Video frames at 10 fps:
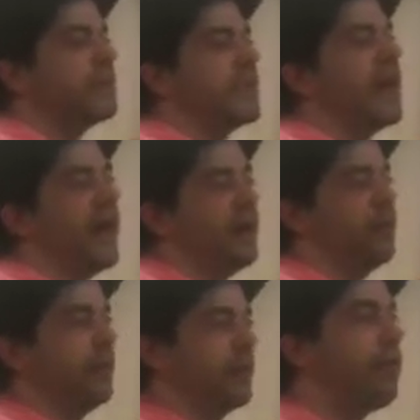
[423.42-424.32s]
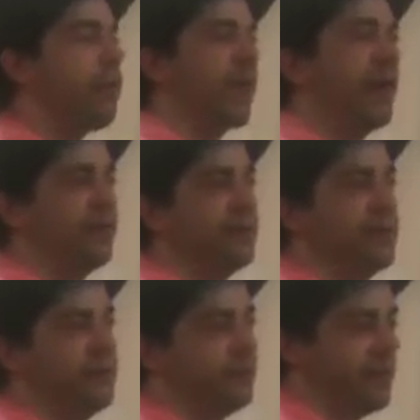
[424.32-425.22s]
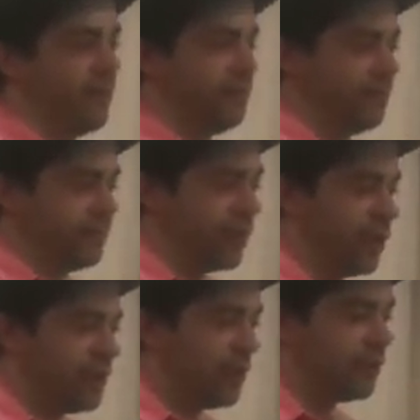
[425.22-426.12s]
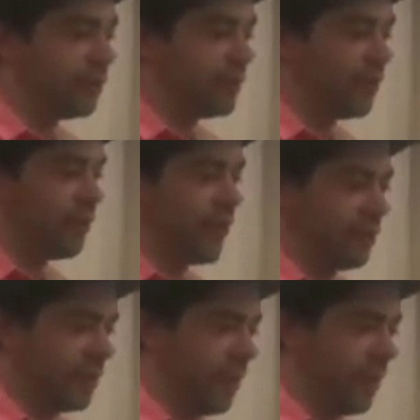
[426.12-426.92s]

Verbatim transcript: was a guy who would go around to um, Jonathan Edwards would go around to